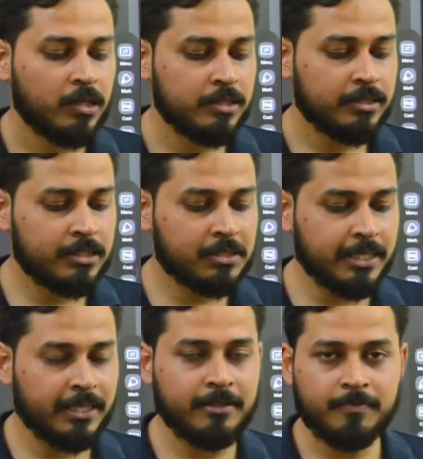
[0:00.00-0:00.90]
this 10
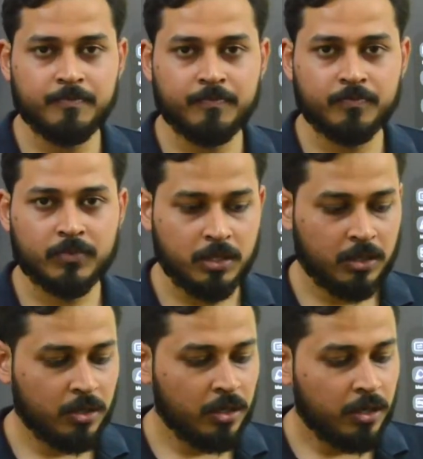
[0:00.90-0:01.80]

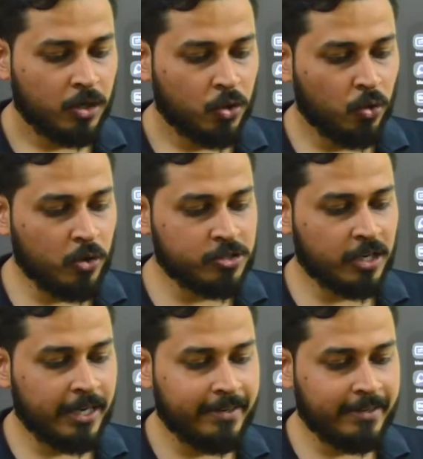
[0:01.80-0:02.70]
goes
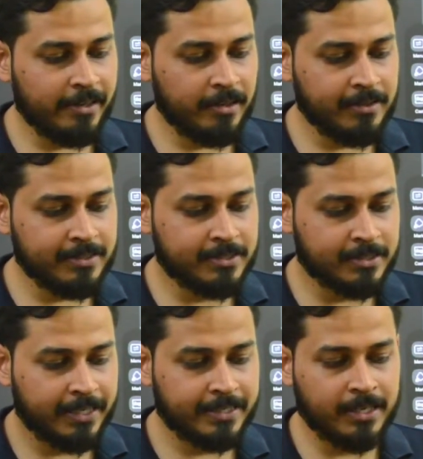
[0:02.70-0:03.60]
right here in this
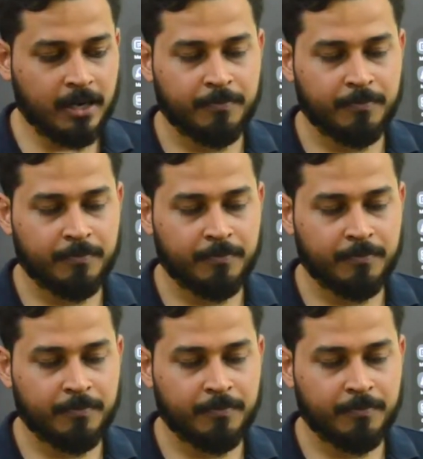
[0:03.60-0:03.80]
data.